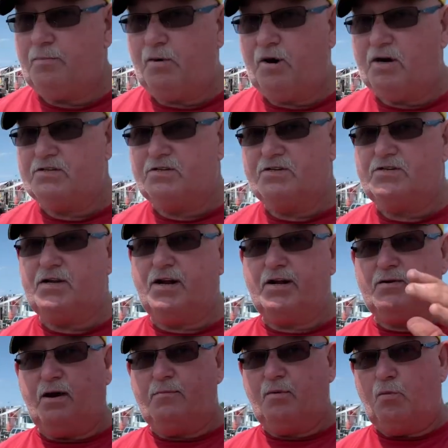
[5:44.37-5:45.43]
bars. Instead of
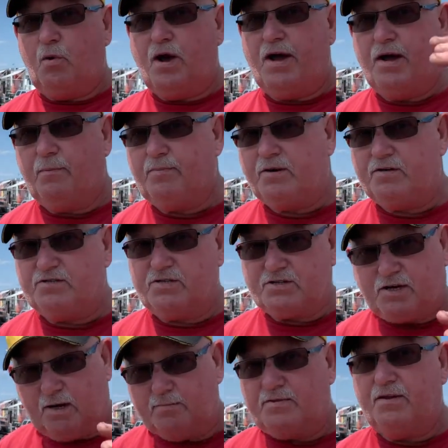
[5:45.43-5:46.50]
coming way up, it'll just
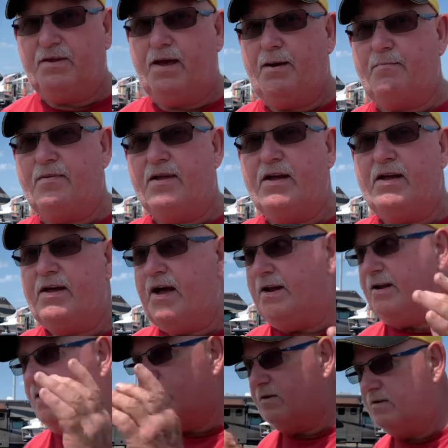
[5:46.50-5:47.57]
come to them, and
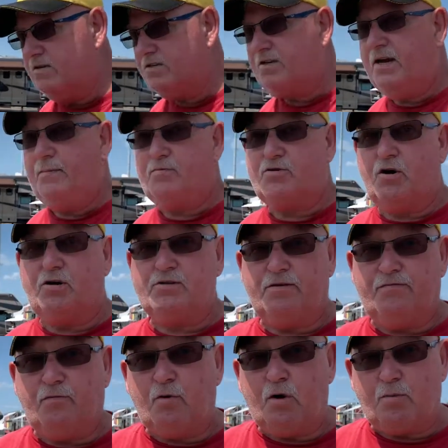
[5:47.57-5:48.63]
then it'll just keep charging
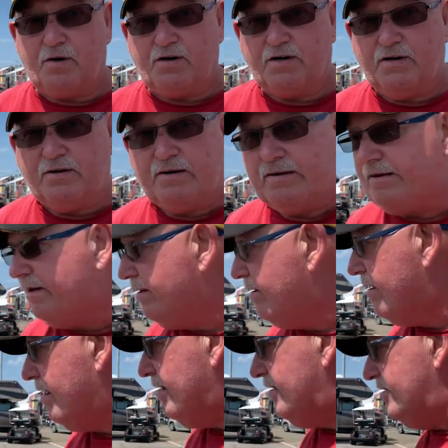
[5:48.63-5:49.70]
forward.
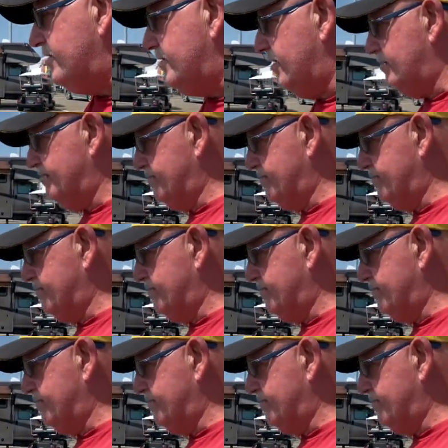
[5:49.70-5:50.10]
So